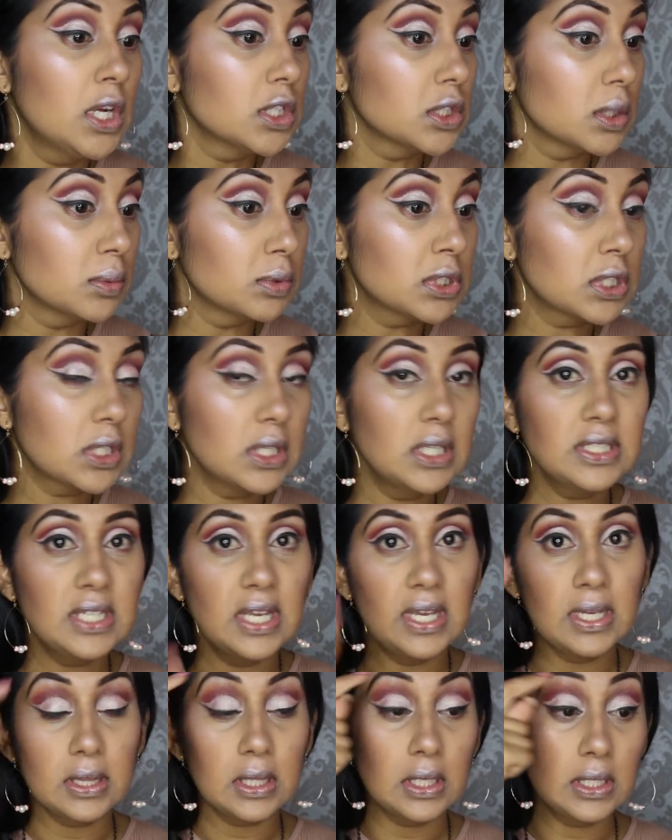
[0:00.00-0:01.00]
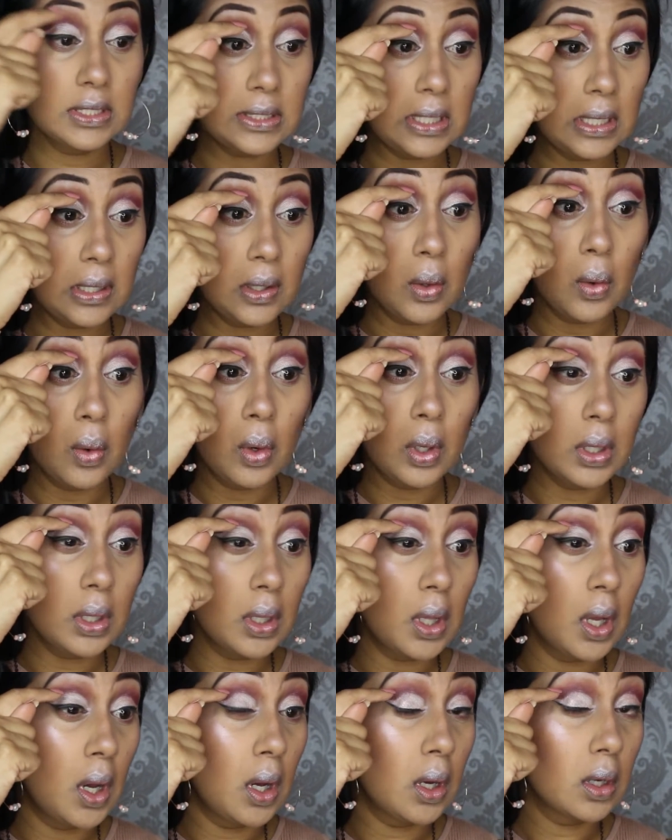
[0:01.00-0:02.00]
So I'm just going to take this and go
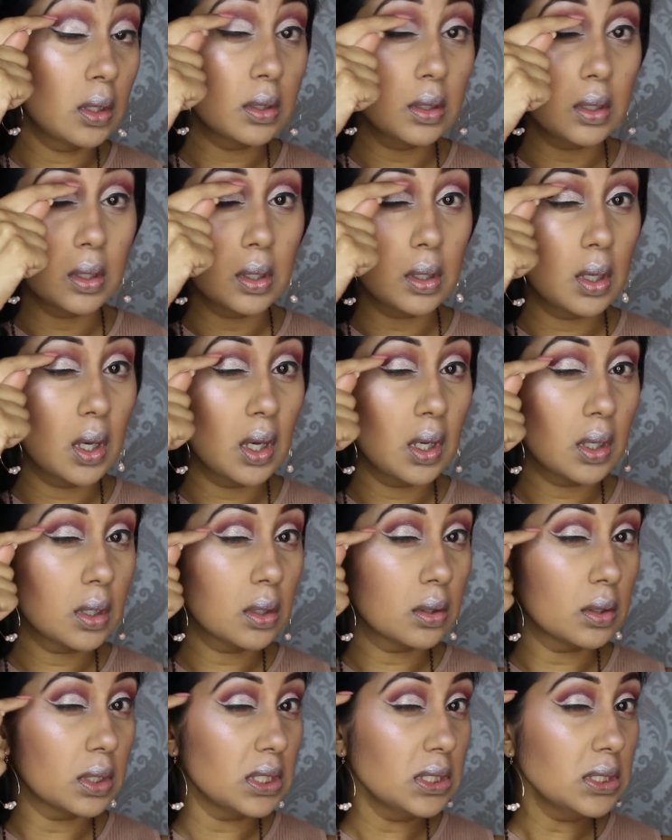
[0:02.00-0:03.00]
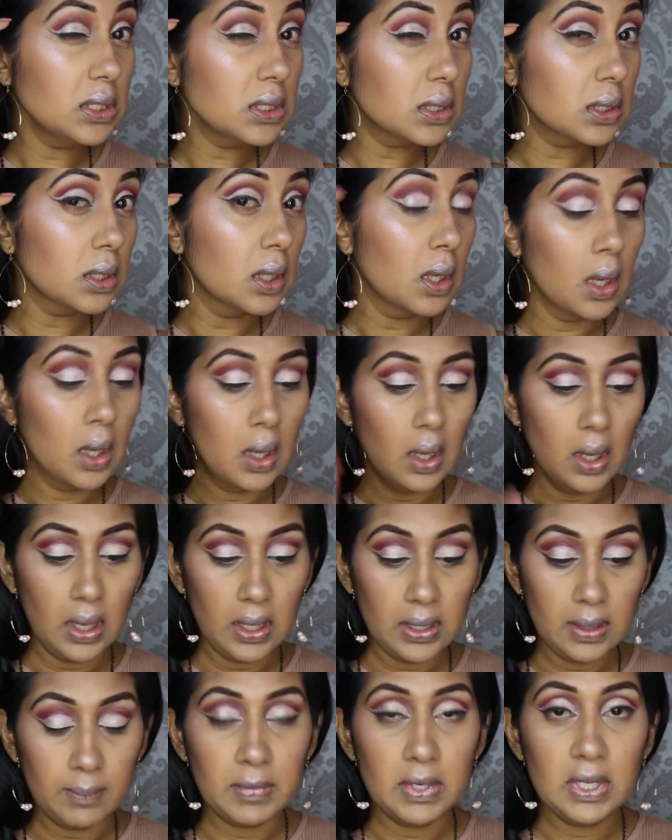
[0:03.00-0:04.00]
along the cut crease.
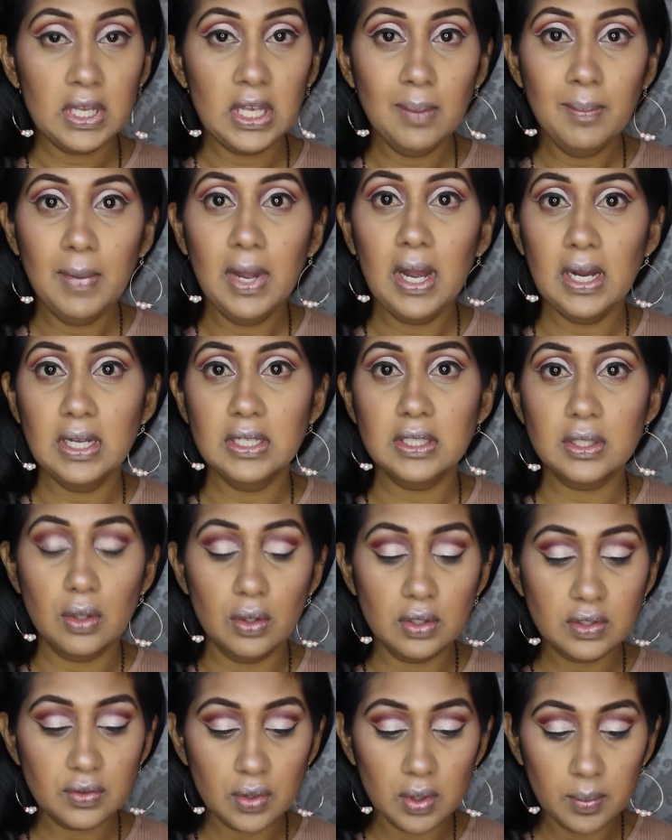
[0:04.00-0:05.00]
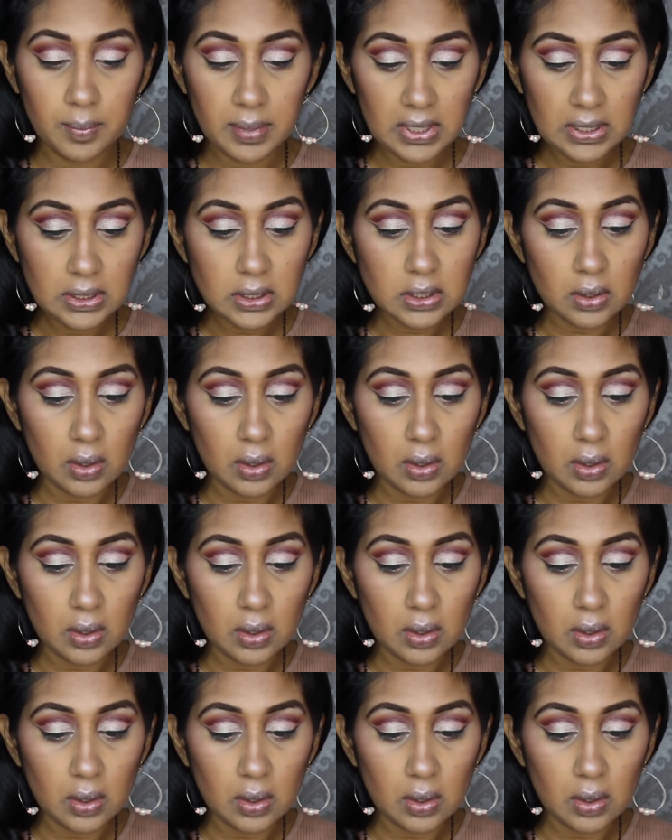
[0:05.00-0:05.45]
And I'm going to keep my eyes closed for a bit.